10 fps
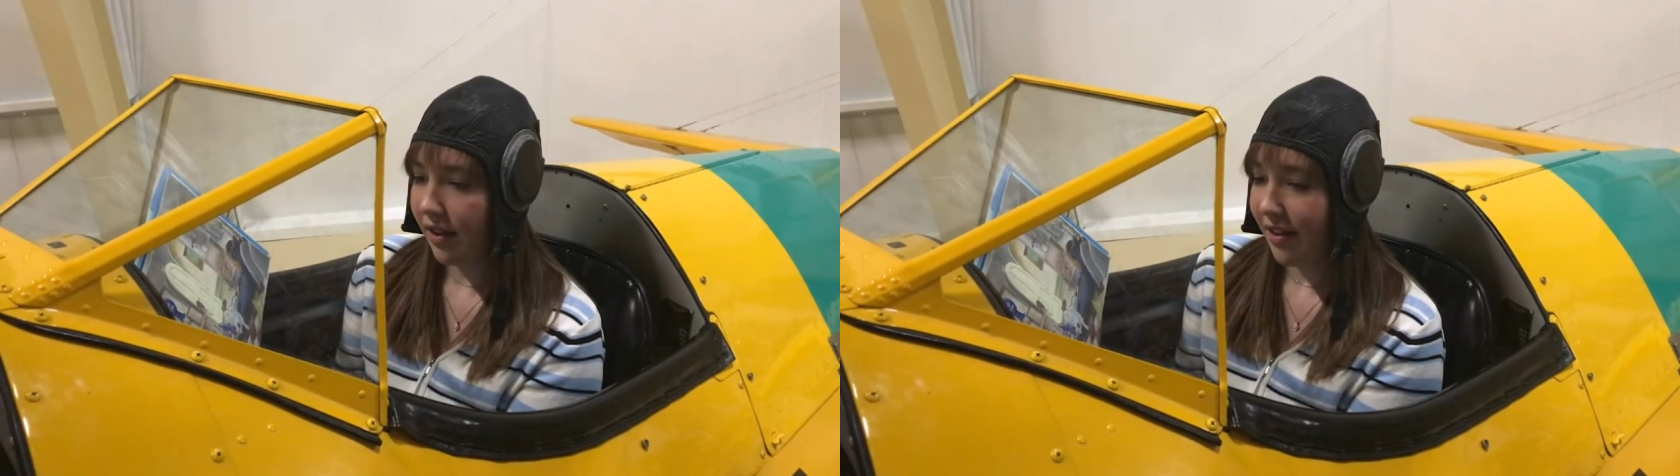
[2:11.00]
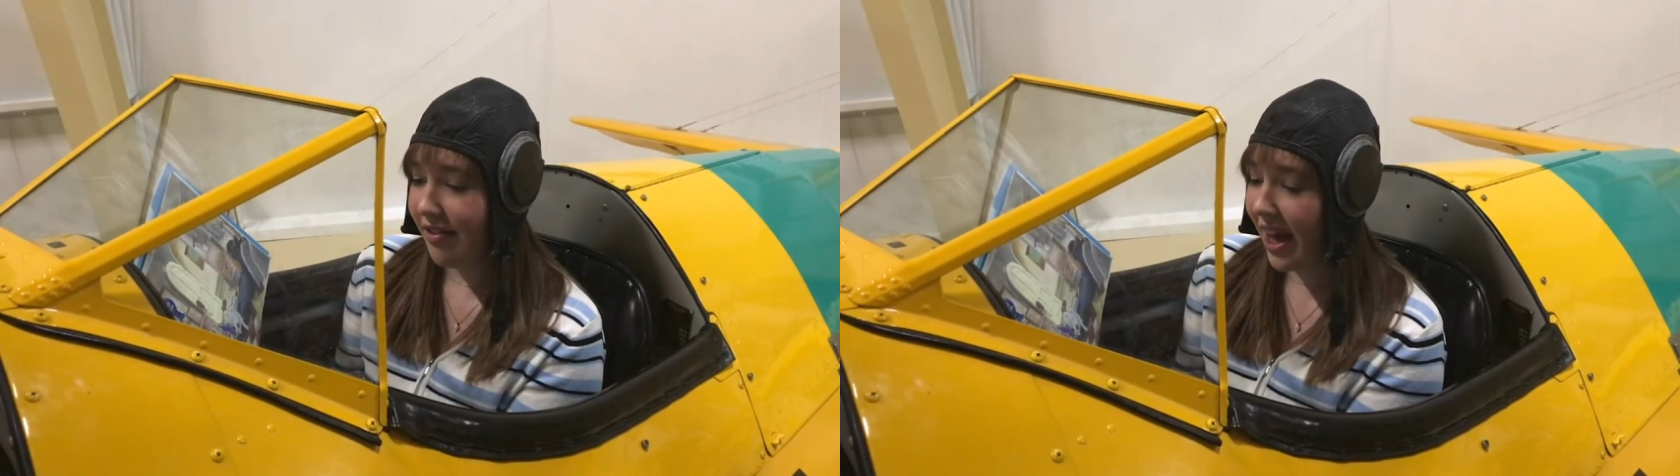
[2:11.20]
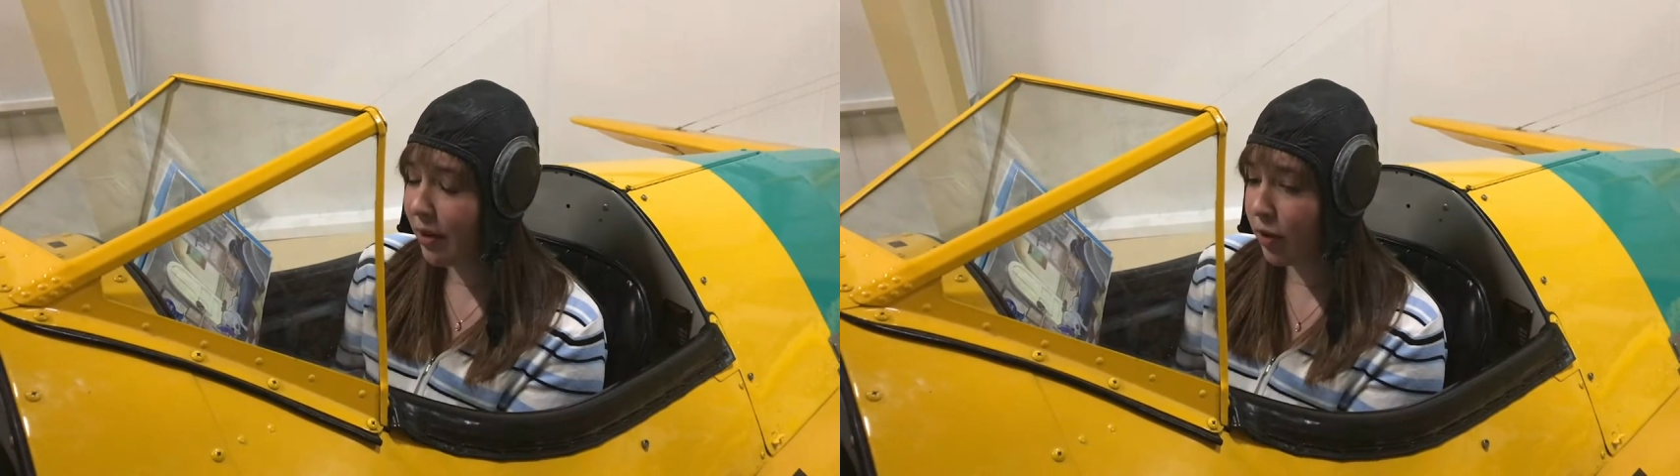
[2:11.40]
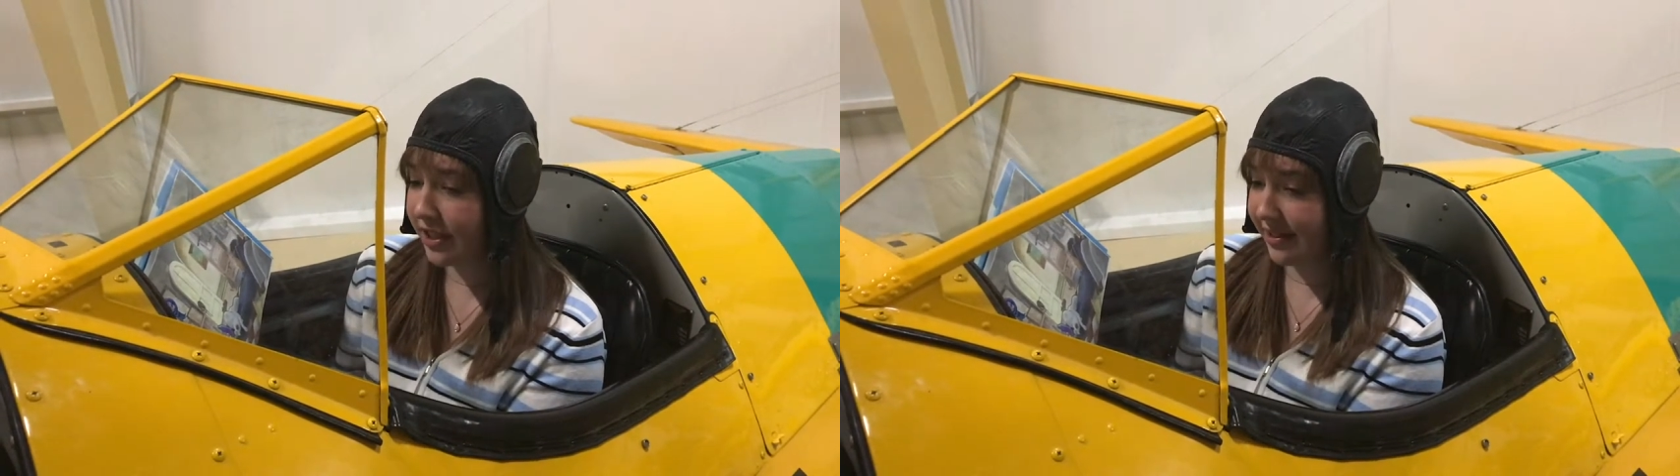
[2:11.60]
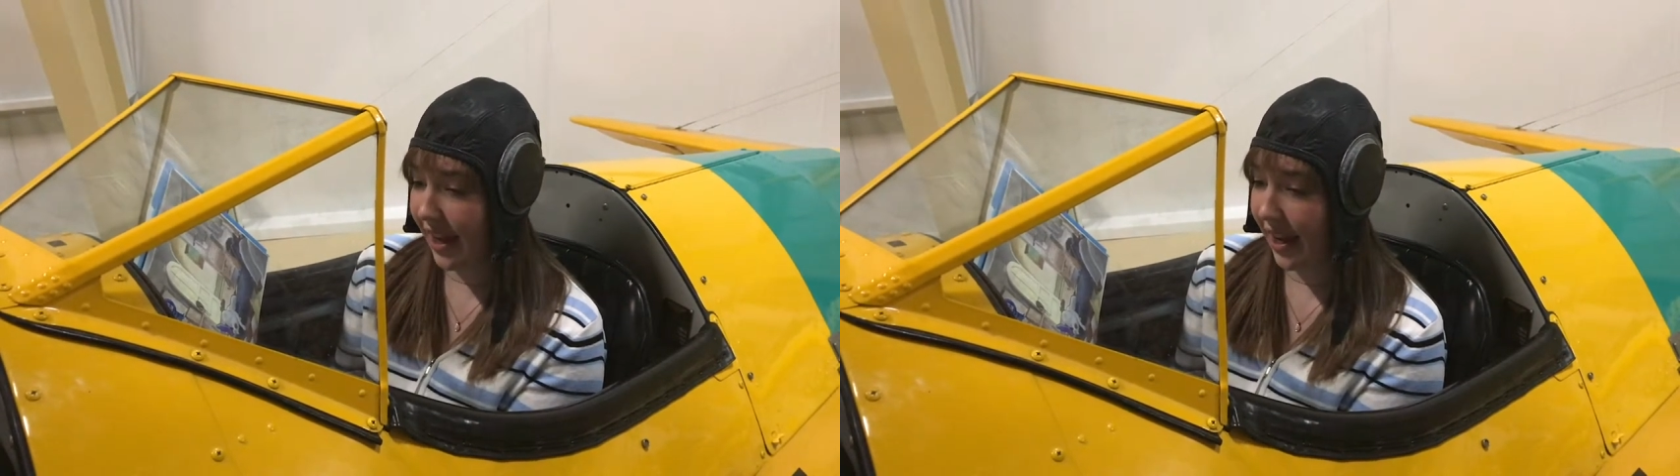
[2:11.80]
Then
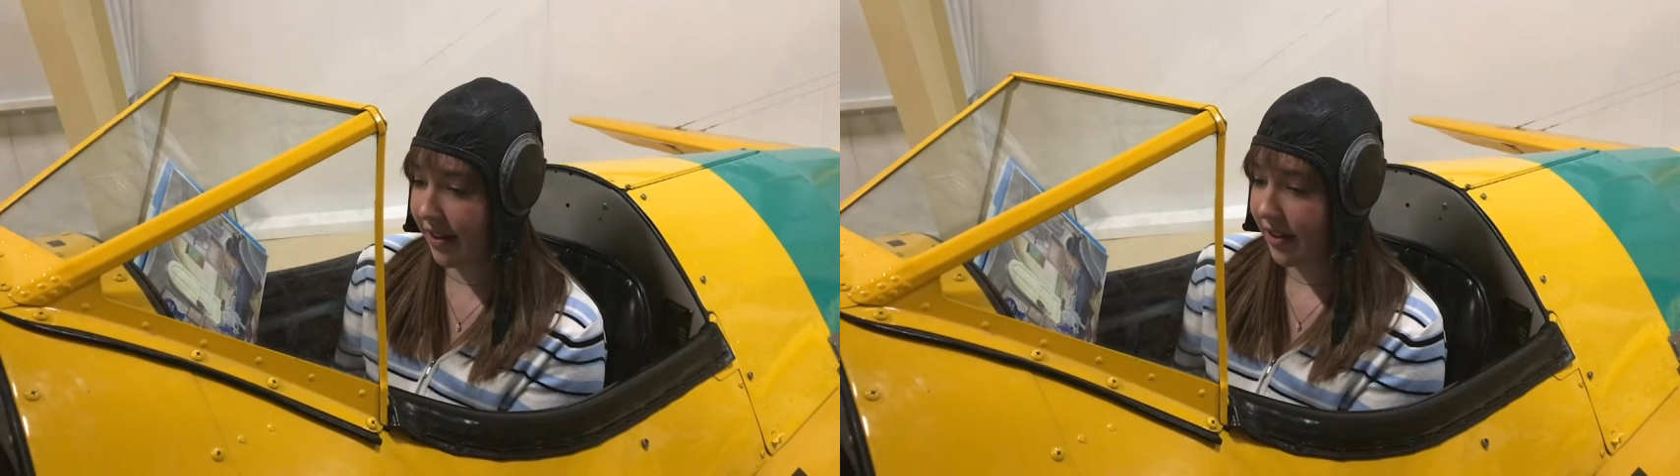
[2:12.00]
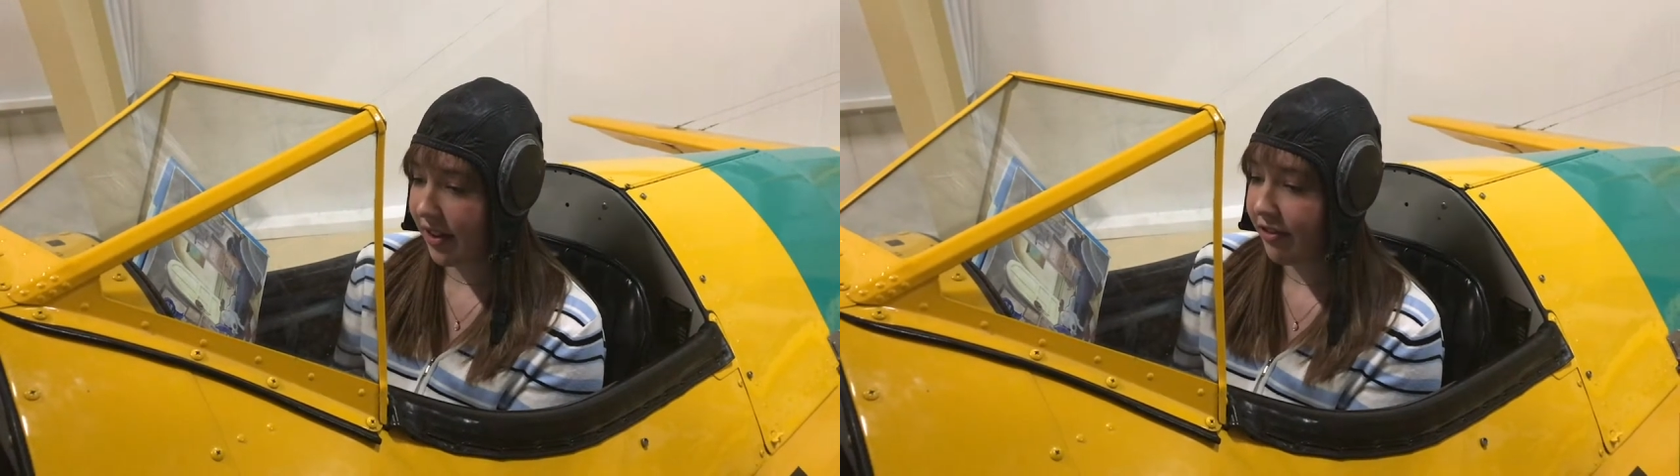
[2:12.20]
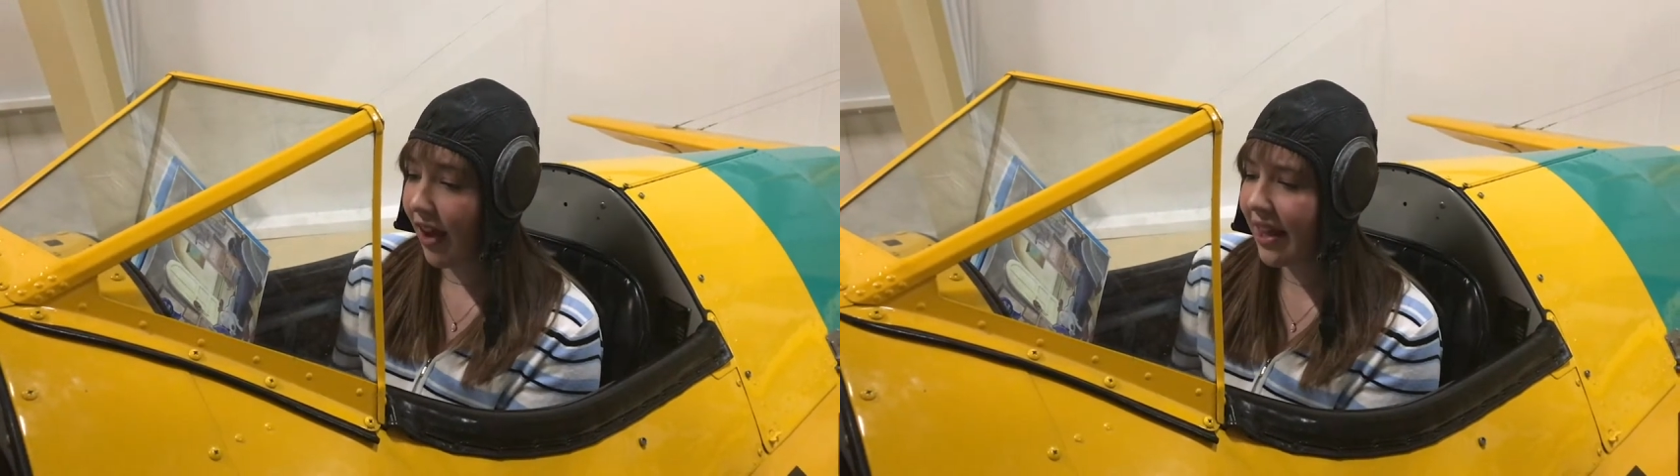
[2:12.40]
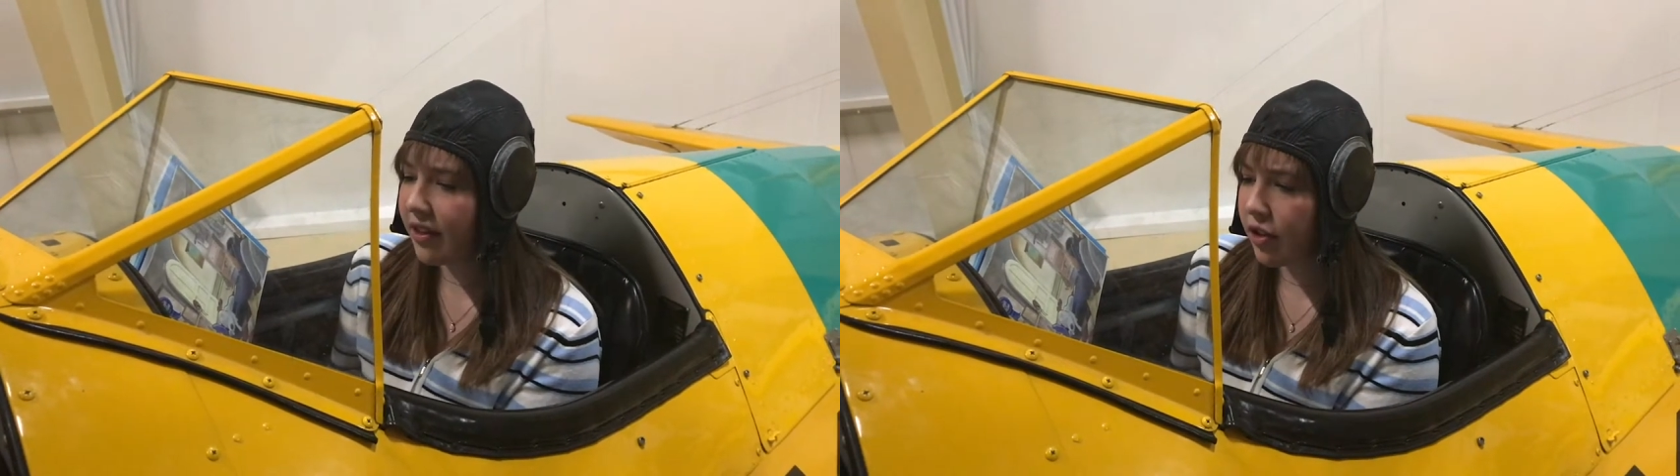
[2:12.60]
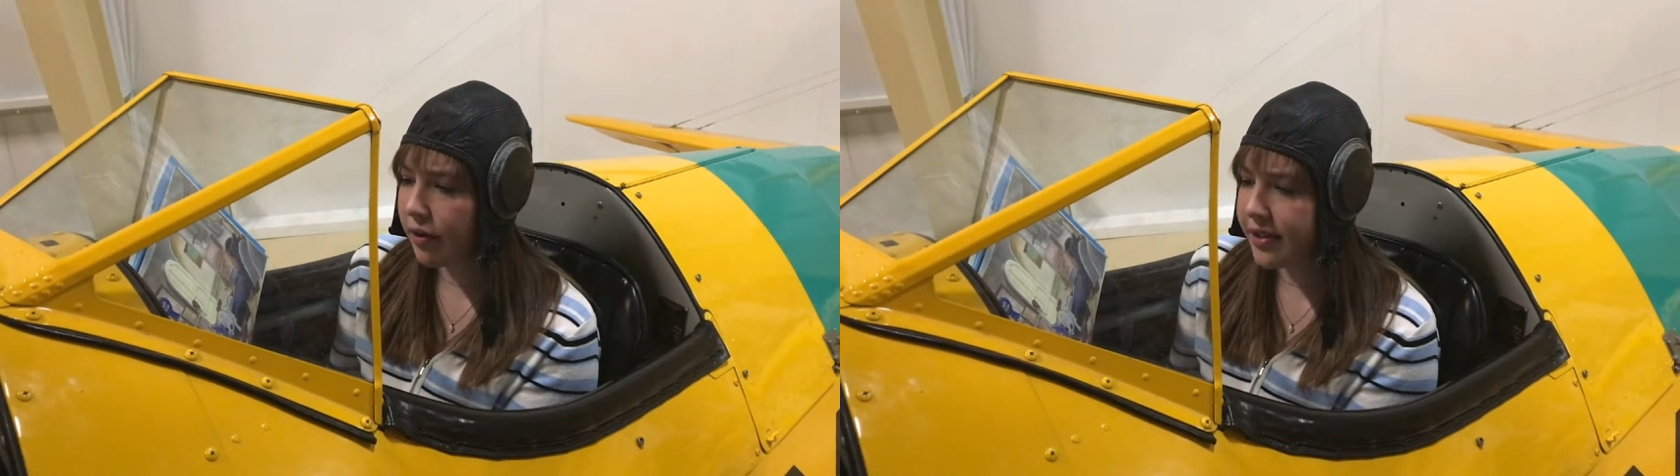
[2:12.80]
one day,
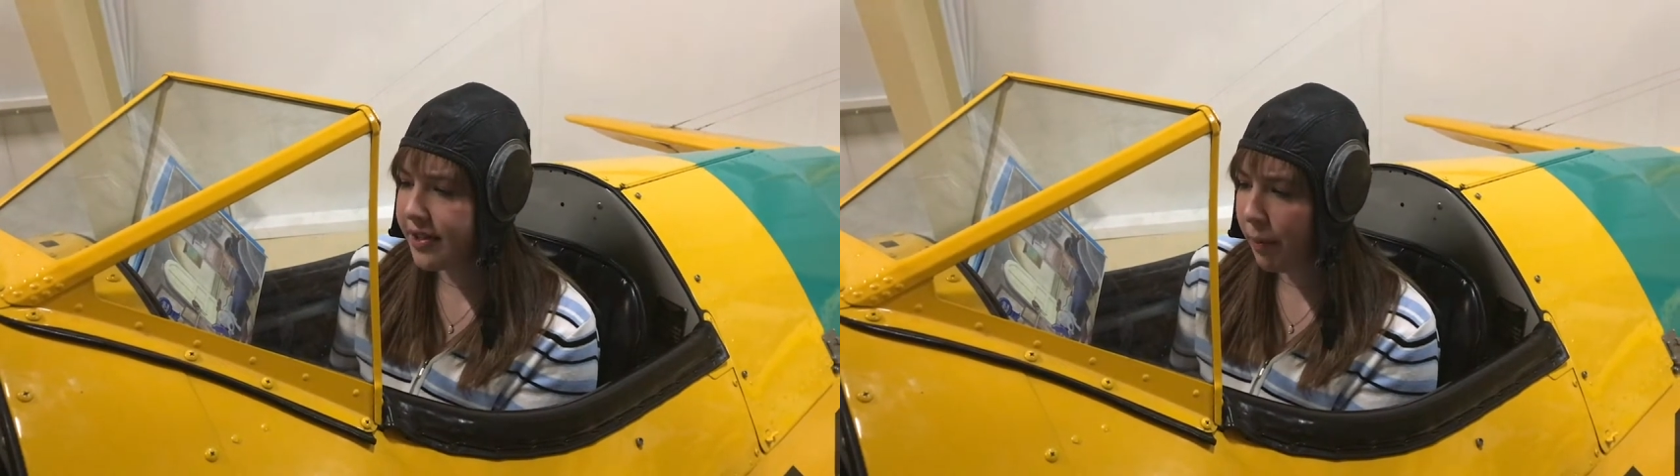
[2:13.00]
Violet noticed